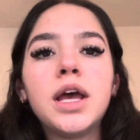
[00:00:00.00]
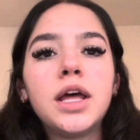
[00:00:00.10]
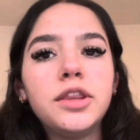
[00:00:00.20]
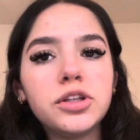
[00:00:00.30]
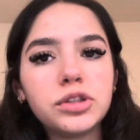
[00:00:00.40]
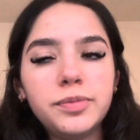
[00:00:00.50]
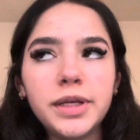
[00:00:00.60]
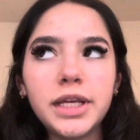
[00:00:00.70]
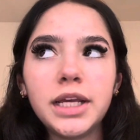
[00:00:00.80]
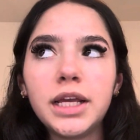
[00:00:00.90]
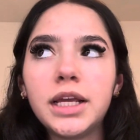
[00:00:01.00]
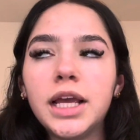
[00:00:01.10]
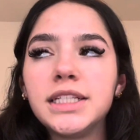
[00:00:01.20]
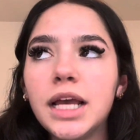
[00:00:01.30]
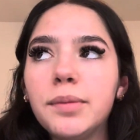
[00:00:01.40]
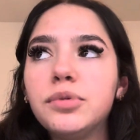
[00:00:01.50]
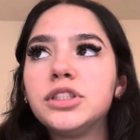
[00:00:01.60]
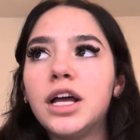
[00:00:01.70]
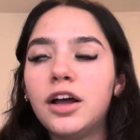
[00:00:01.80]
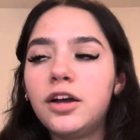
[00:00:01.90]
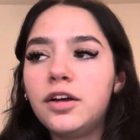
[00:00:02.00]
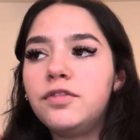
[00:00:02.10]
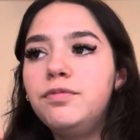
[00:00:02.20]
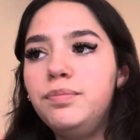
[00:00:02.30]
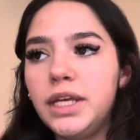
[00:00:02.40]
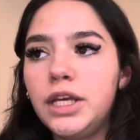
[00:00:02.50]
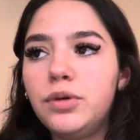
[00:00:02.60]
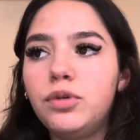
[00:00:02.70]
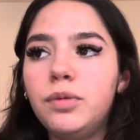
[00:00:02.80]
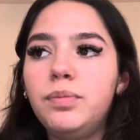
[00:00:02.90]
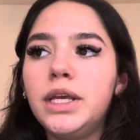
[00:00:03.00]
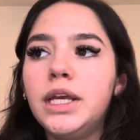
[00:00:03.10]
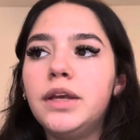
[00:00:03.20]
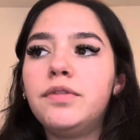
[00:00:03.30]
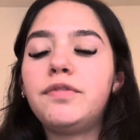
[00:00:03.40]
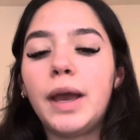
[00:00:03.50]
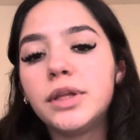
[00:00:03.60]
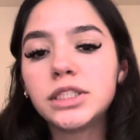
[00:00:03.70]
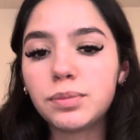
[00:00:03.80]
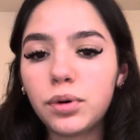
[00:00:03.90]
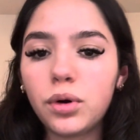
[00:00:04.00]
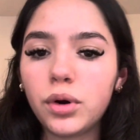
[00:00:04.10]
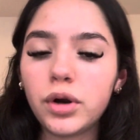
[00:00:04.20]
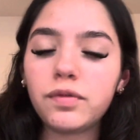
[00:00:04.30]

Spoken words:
This would be examples of B would be family support,